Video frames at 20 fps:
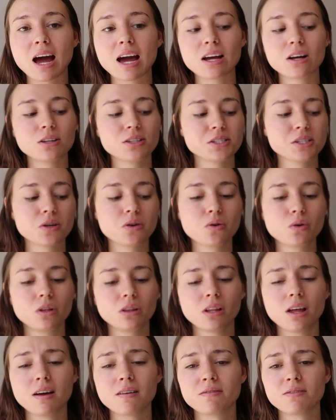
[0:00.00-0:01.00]
I
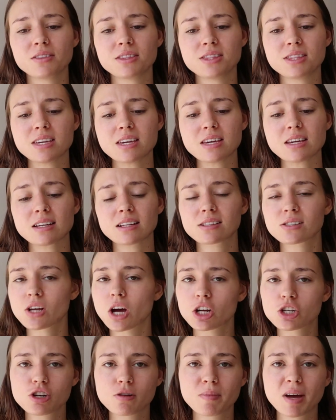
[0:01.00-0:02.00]
also love the
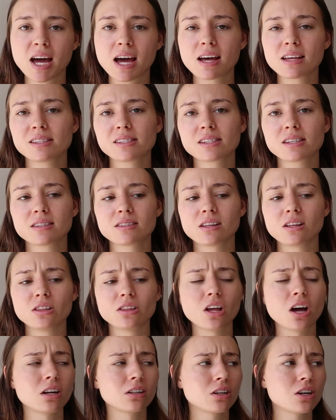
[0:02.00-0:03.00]
Tatcha mask, the
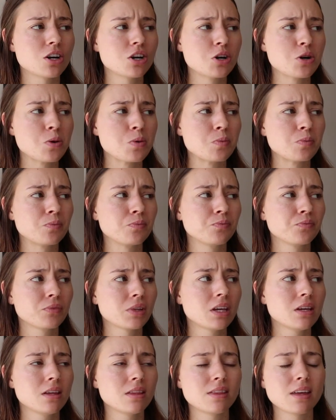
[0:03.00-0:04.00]
Lancome.